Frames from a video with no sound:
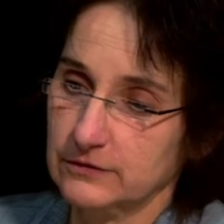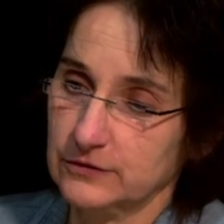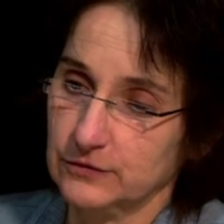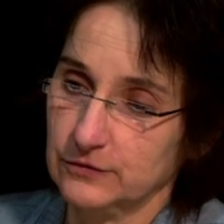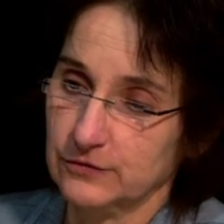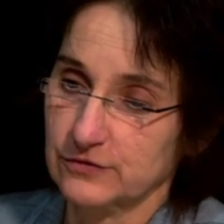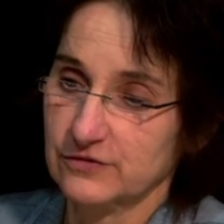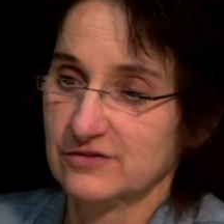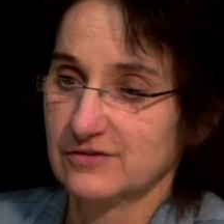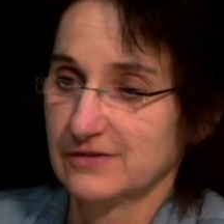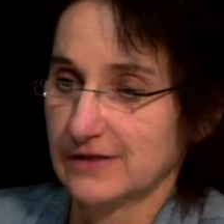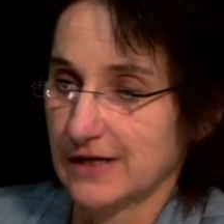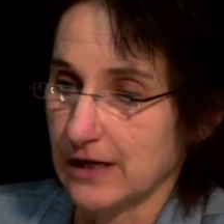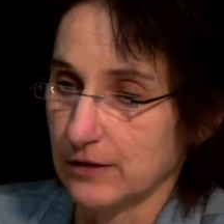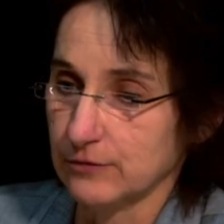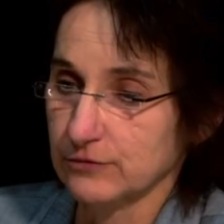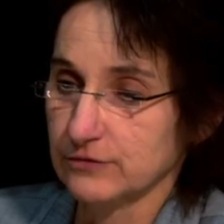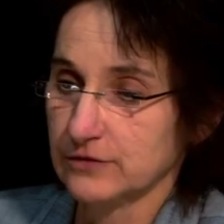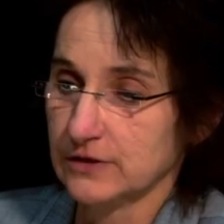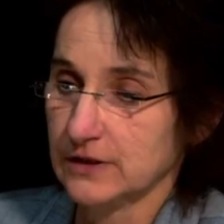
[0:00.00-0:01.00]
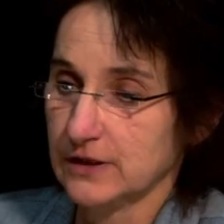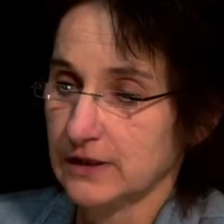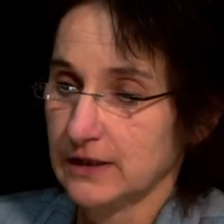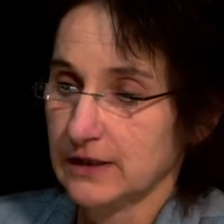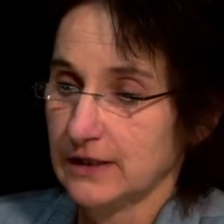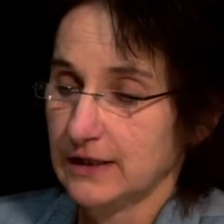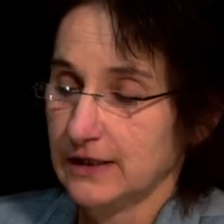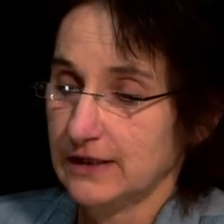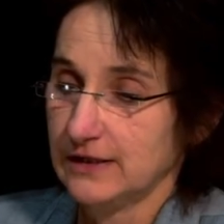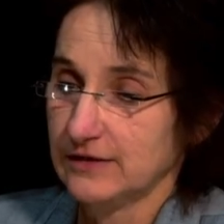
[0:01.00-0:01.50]
on your snout,
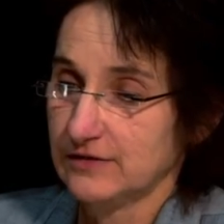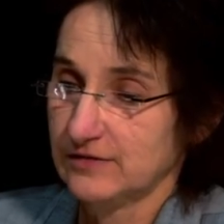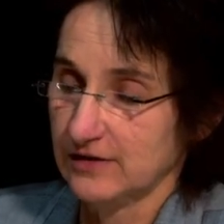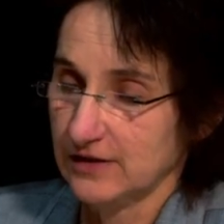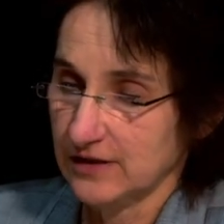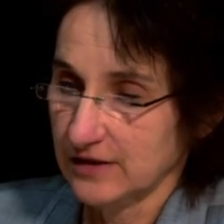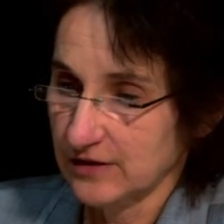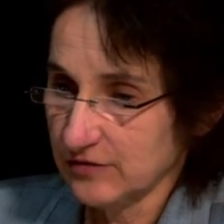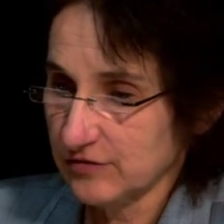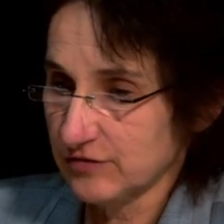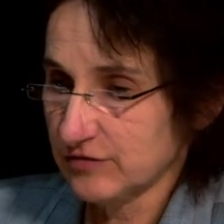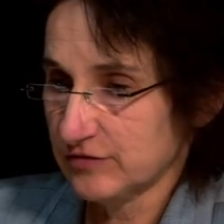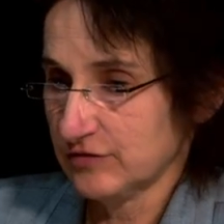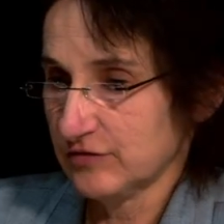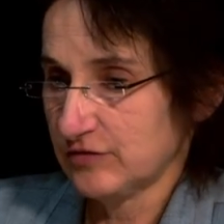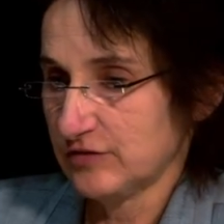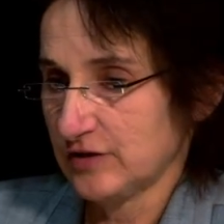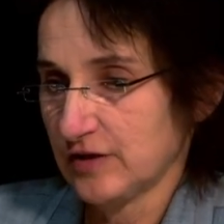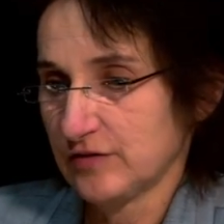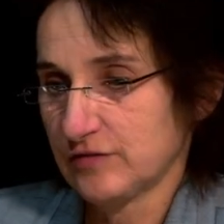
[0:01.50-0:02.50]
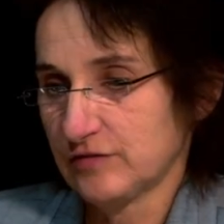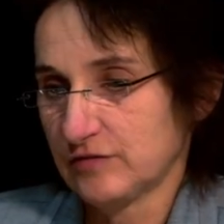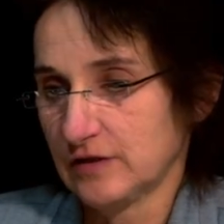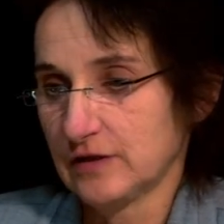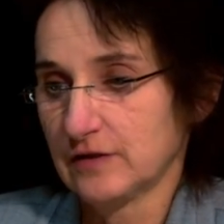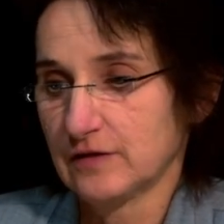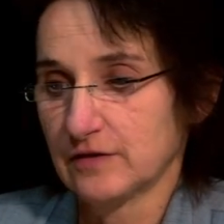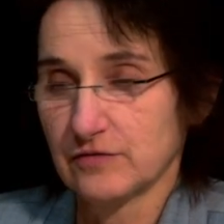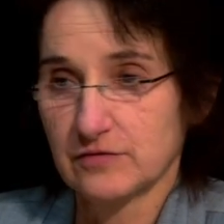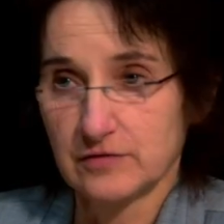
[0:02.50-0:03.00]
it is
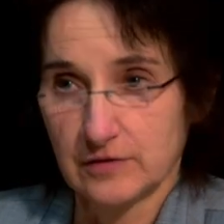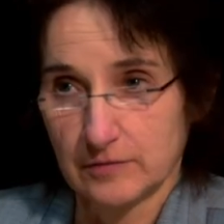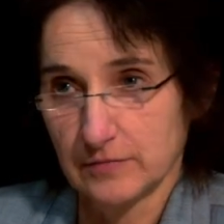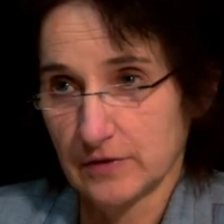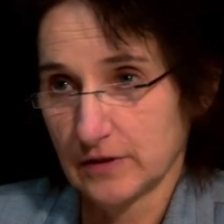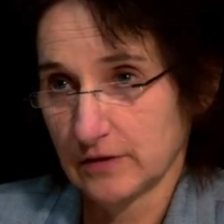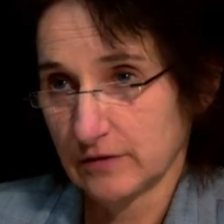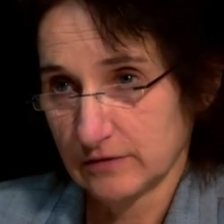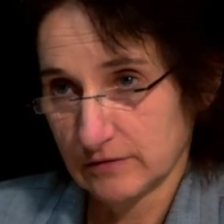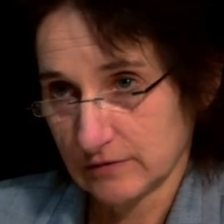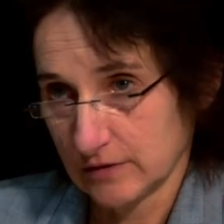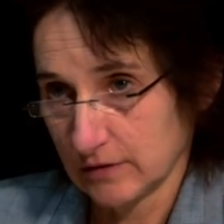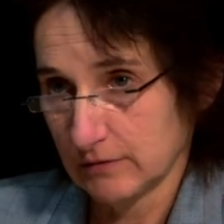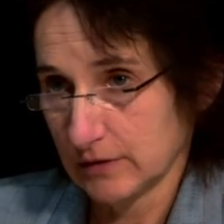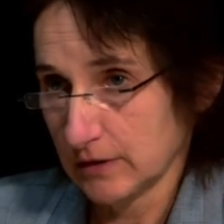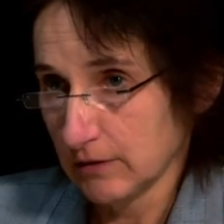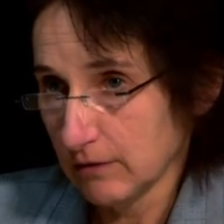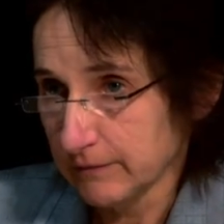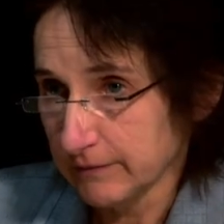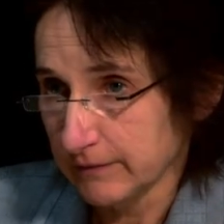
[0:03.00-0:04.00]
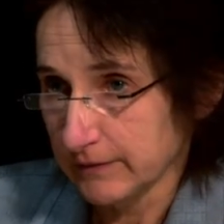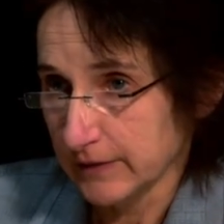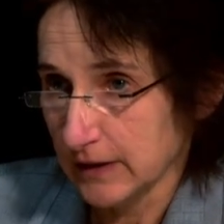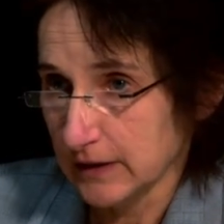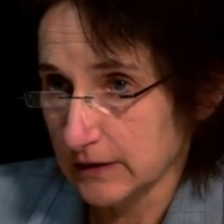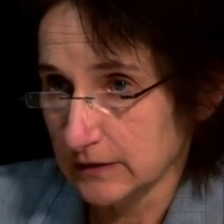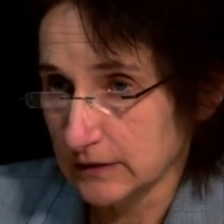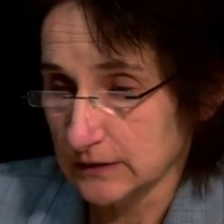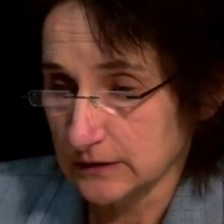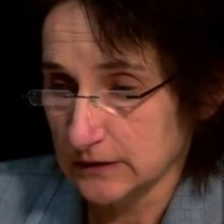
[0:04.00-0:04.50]
suggesting that something's going on
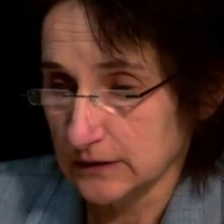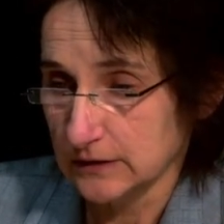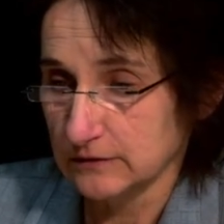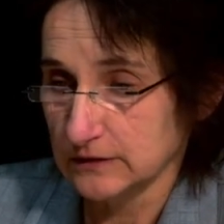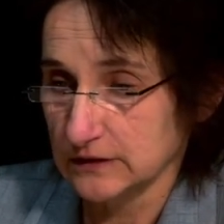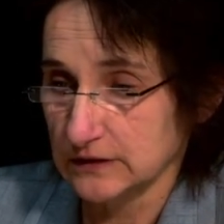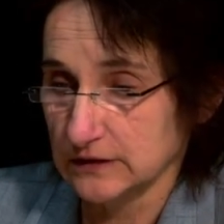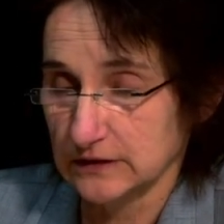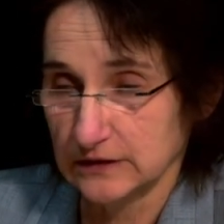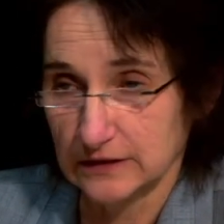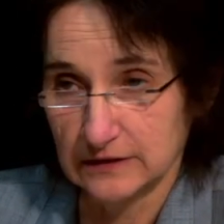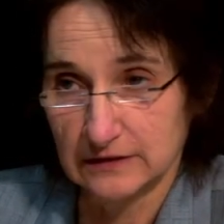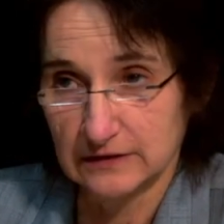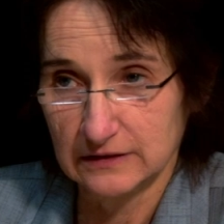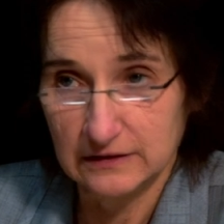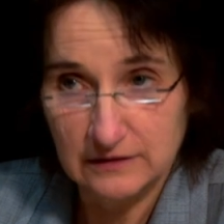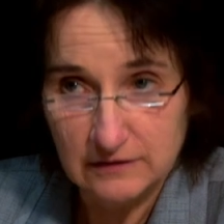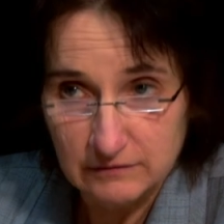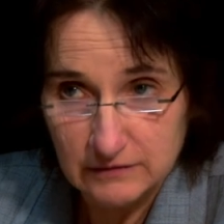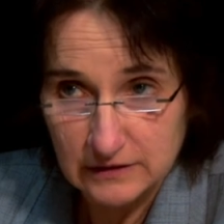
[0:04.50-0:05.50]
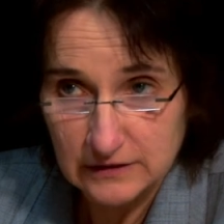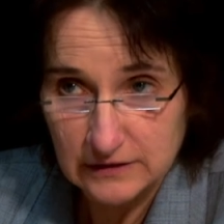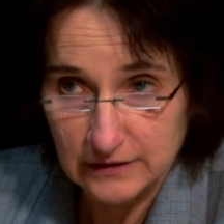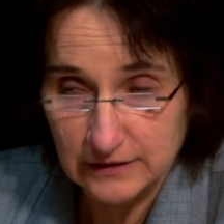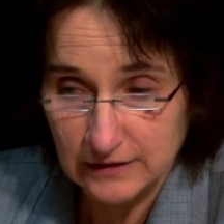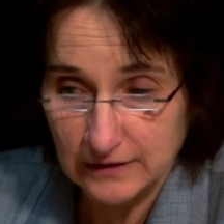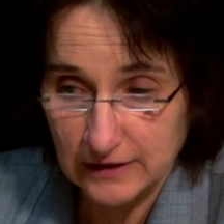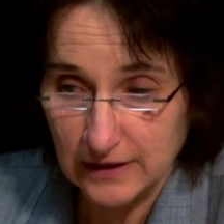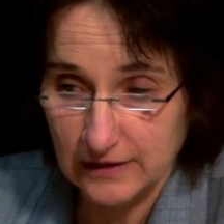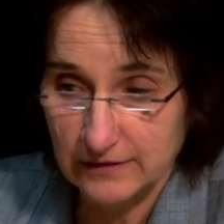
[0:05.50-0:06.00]
there, that there is a
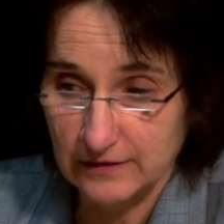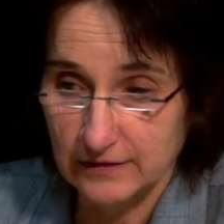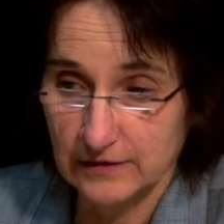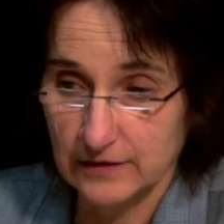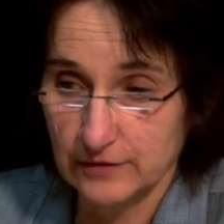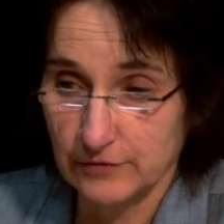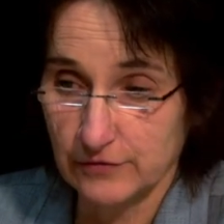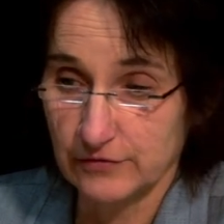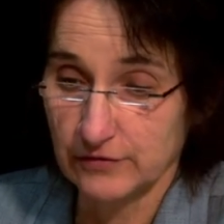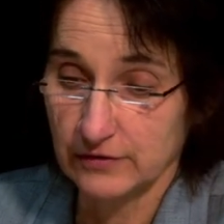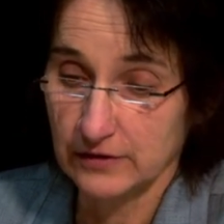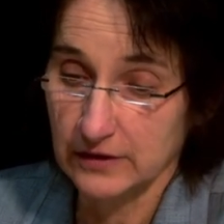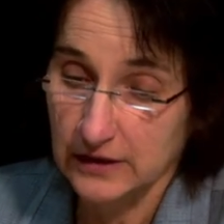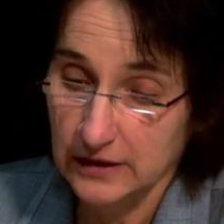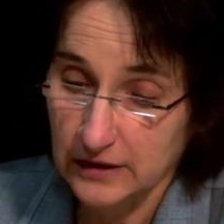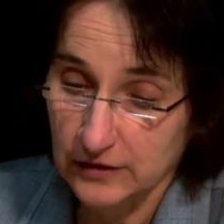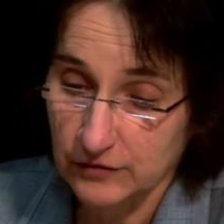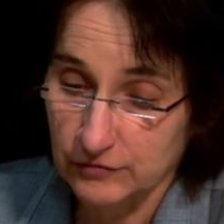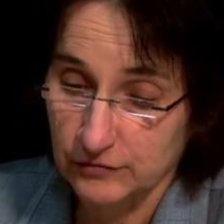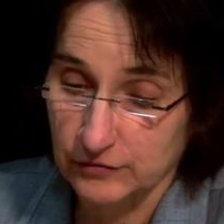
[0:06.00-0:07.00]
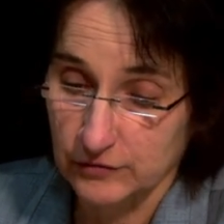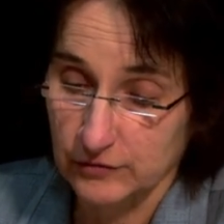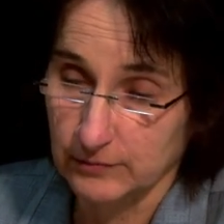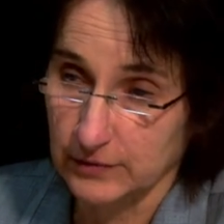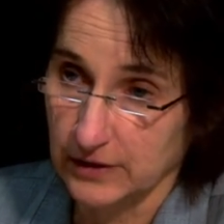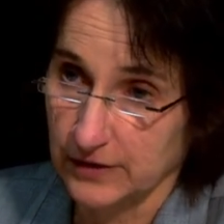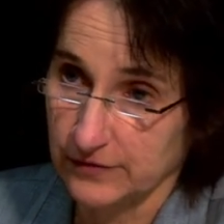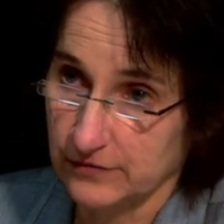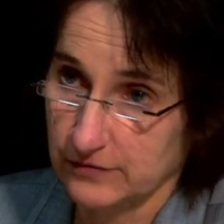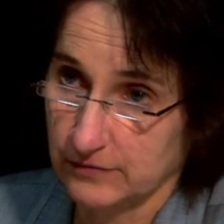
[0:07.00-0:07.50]
sensitivity there, that there is a need for a
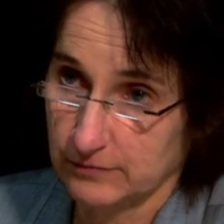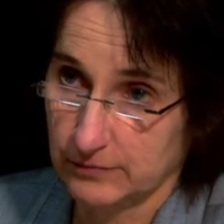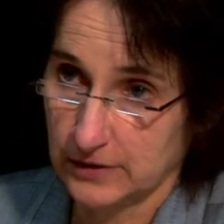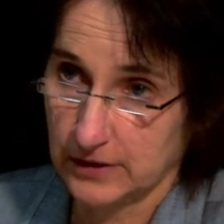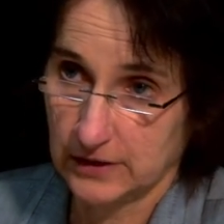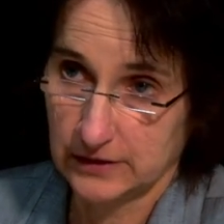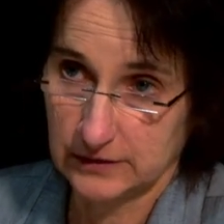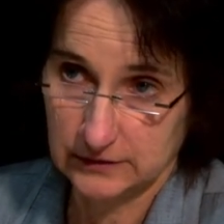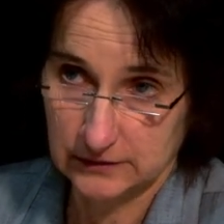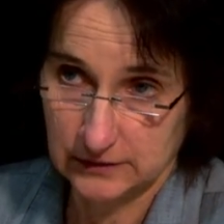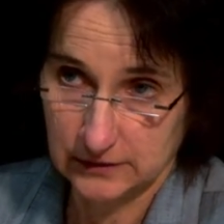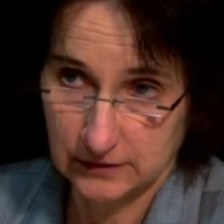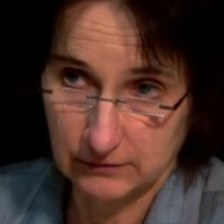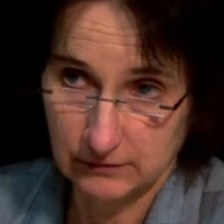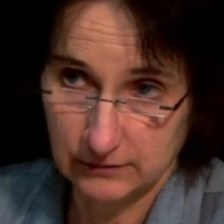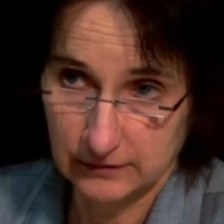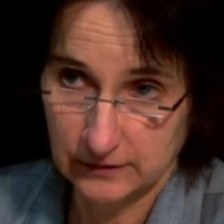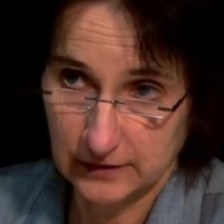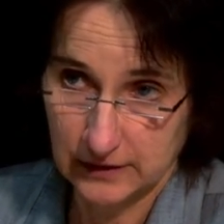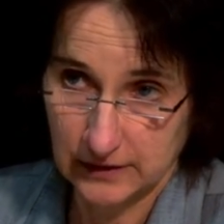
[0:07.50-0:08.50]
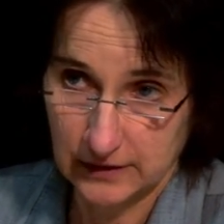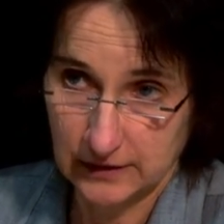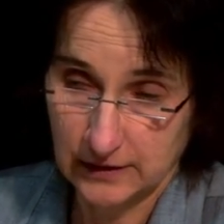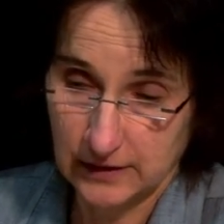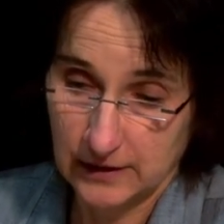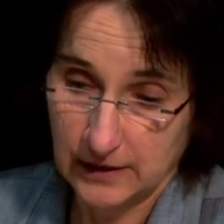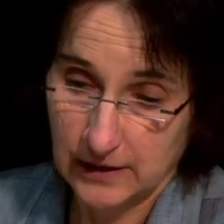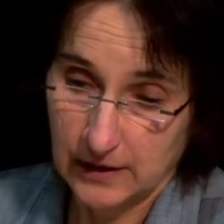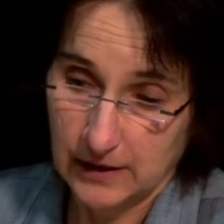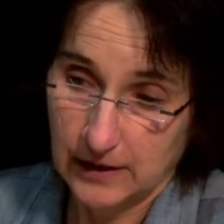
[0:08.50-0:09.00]
blood supply to go on
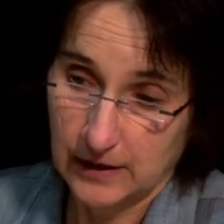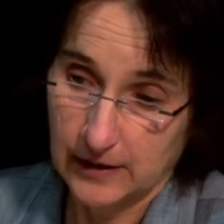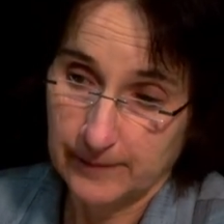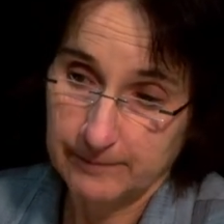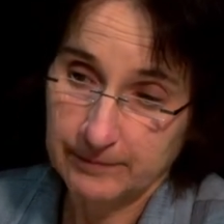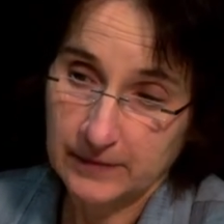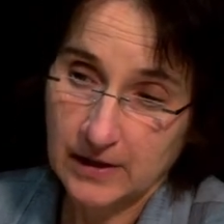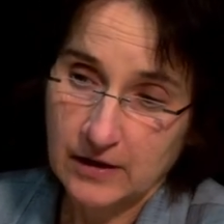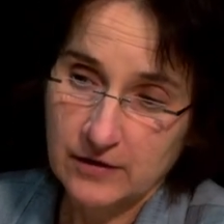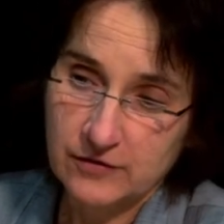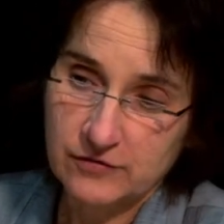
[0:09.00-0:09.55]
there.